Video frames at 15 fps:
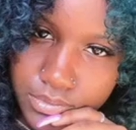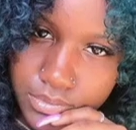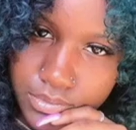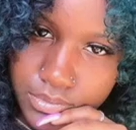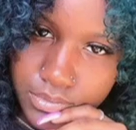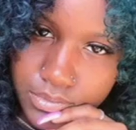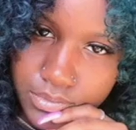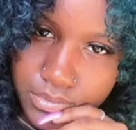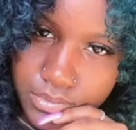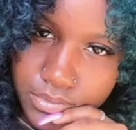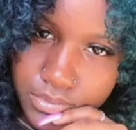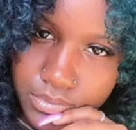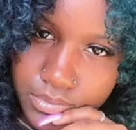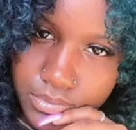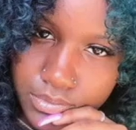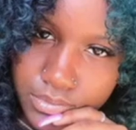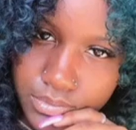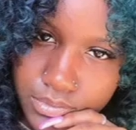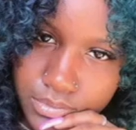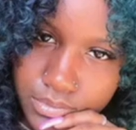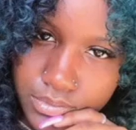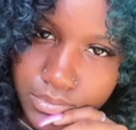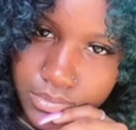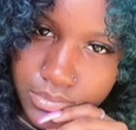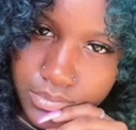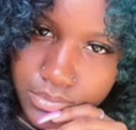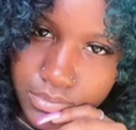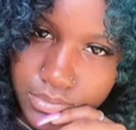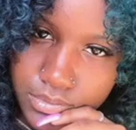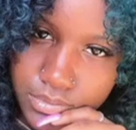
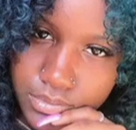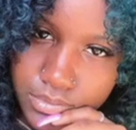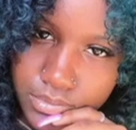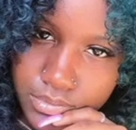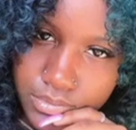No words are spoken by the person on screen.